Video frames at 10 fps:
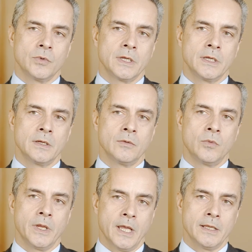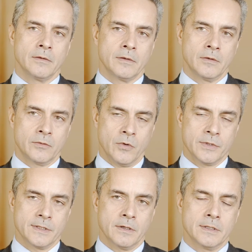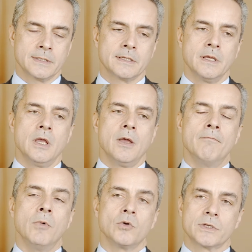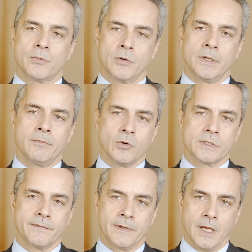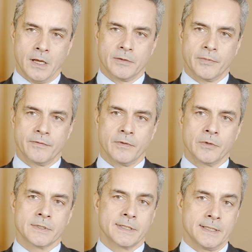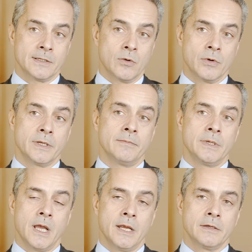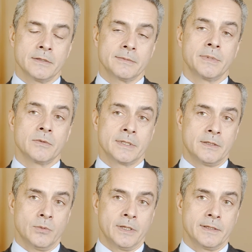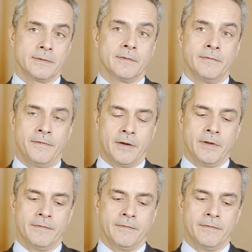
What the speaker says: we had on growth stocks, probably most of the underperformance is already behind us because it went very